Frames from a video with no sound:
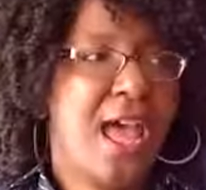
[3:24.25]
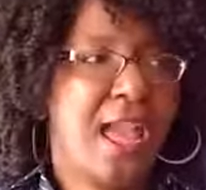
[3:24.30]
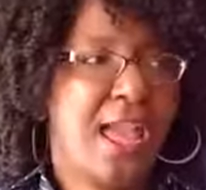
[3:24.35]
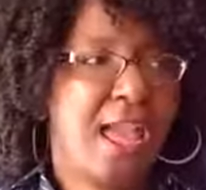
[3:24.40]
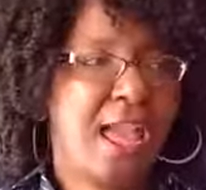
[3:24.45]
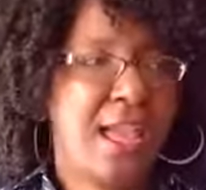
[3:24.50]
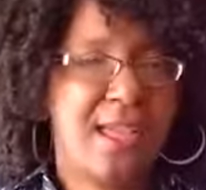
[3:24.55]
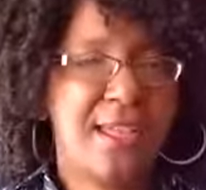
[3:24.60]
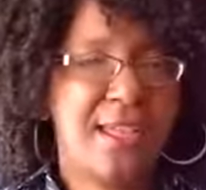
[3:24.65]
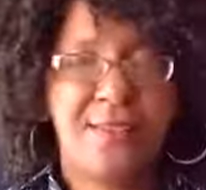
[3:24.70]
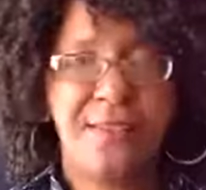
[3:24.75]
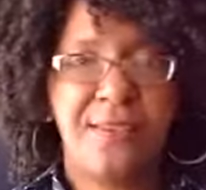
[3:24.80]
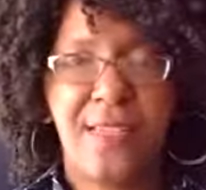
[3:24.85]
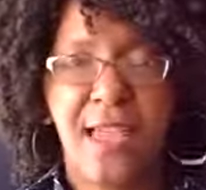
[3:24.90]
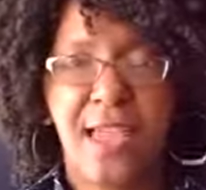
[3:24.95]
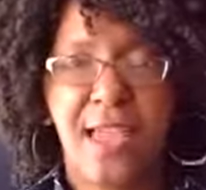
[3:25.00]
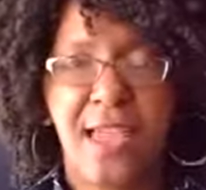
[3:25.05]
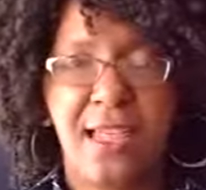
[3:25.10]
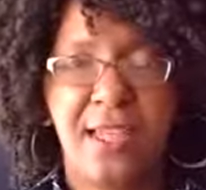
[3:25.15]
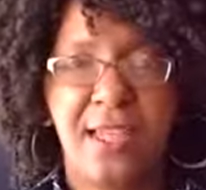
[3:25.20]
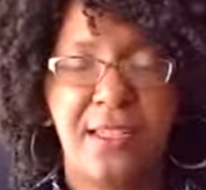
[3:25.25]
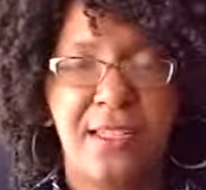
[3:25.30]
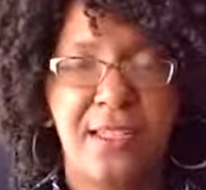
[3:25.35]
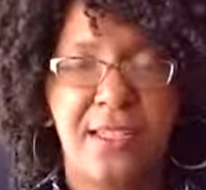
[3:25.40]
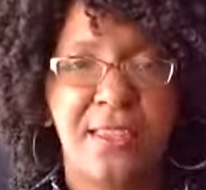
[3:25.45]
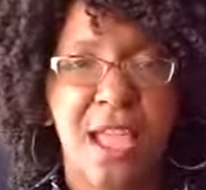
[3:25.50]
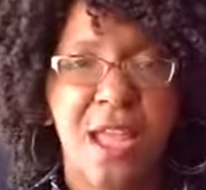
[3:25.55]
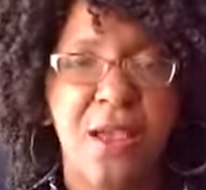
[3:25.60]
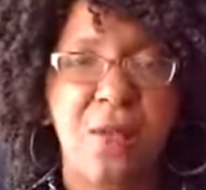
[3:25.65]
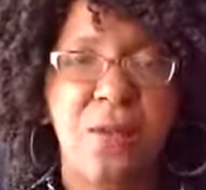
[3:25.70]
And that
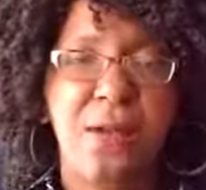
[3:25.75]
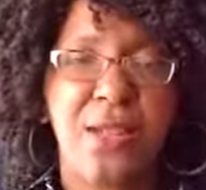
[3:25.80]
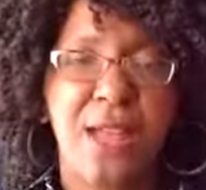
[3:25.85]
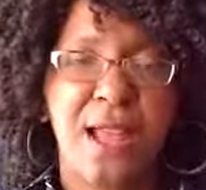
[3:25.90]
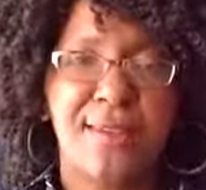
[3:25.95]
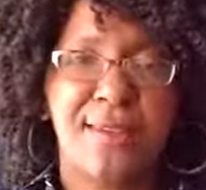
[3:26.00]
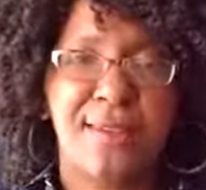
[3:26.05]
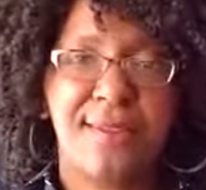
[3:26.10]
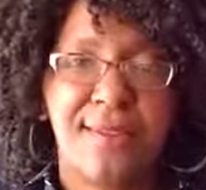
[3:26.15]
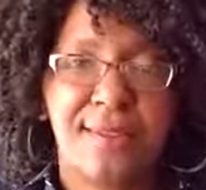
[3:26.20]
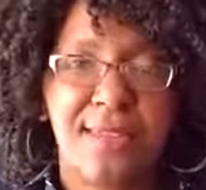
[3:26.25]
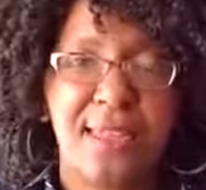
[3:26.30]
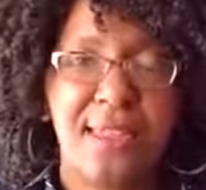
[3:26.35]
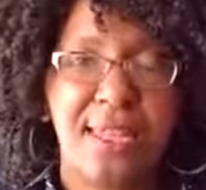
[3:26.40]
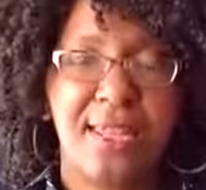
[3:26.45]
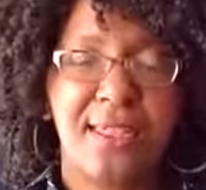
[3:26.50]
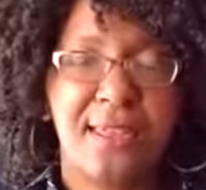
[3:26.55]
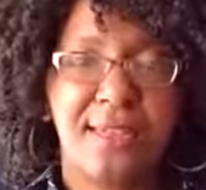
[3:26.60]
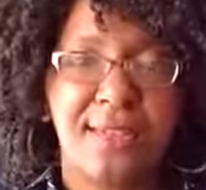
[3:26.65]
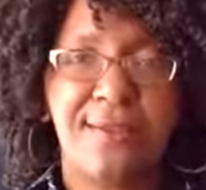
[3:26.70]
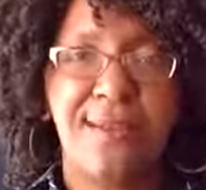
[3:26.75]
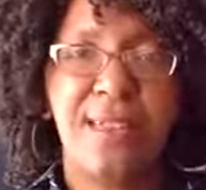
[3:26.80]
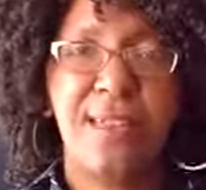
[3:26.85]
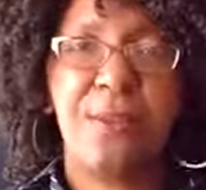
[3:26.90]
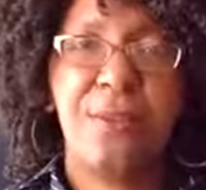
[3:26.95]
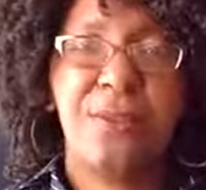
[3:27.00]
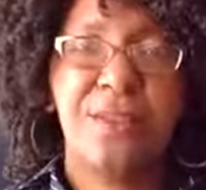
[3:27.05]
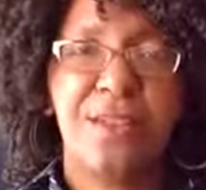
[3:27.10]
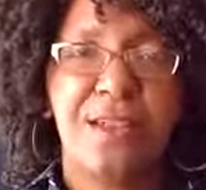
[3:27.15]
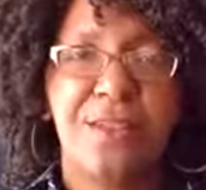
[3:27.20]
they were not seeing
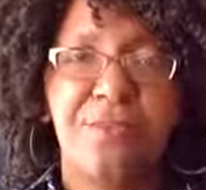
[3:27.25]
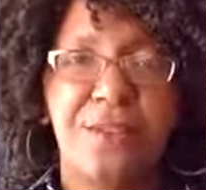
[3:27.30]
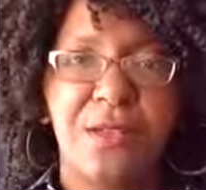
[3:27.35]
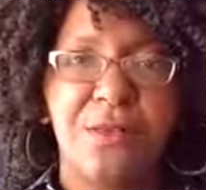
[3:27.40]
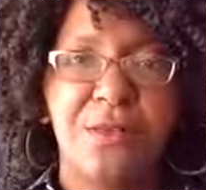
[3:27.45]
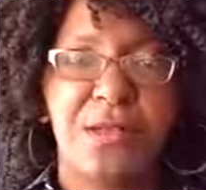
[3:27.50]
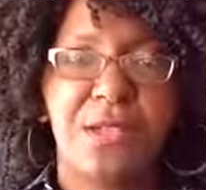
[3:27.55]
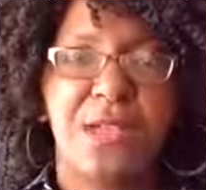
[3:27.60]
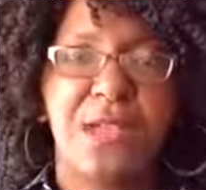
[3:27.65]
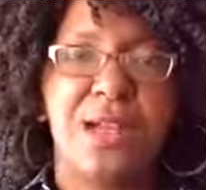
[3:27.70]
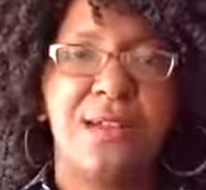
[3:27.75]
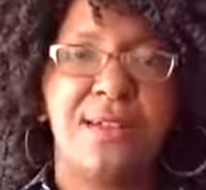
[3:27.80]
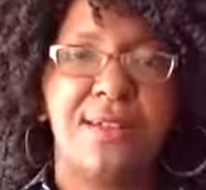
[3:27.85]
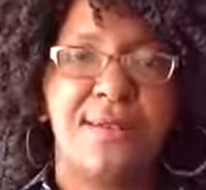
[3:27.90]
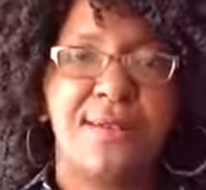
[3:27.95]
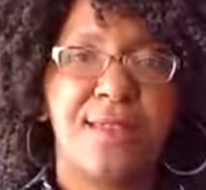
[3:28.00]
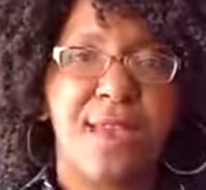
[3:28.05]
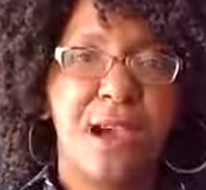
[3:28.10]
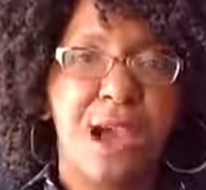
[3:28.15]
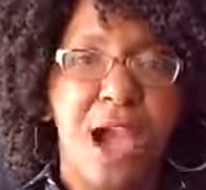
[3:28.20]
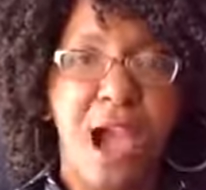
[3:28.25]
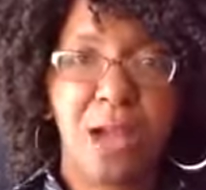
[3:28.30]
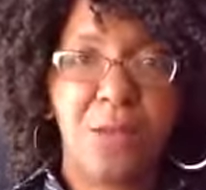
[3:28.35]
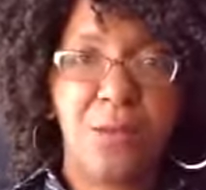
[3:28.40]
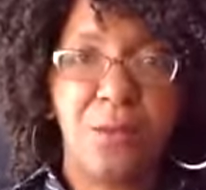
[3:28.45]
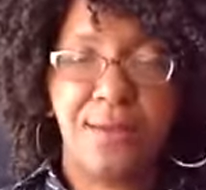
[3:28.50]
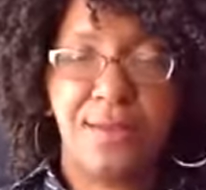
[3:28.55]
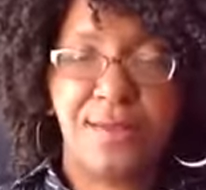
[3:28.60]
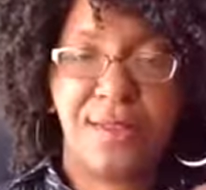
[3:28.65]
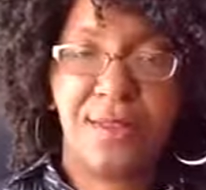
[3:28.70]
examples of it because I
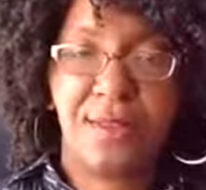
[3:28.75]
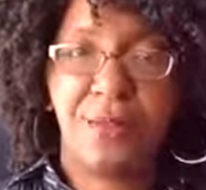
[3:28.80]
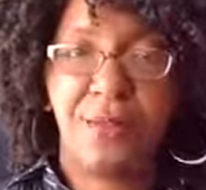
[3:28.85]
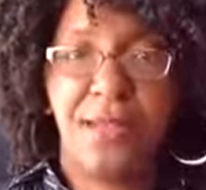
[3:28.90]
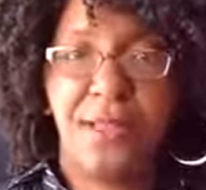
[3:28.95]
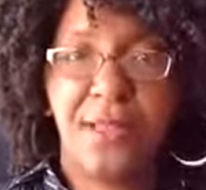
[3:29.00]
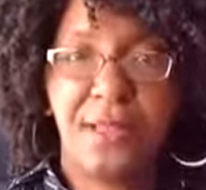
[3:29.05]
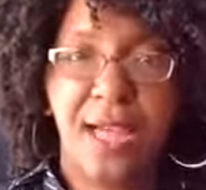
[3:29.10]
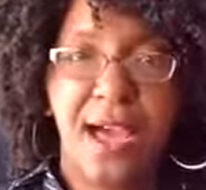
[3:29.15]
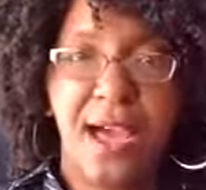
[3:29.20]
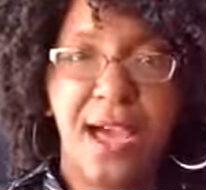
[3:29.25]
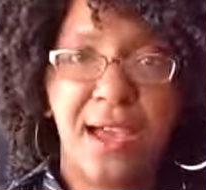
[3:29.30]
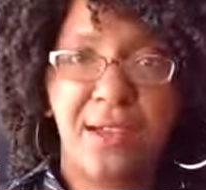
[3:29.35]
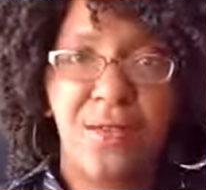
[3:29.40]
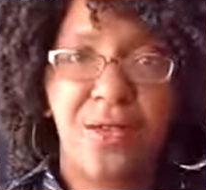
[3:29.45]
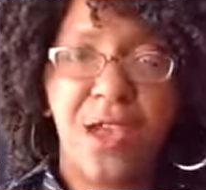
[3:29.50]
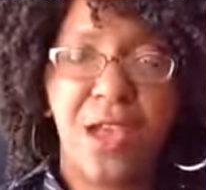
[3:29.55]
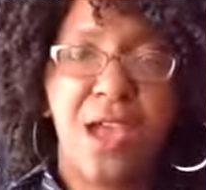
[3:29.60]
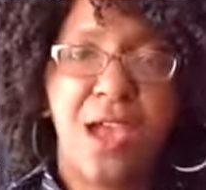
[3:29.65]
wasn't going live.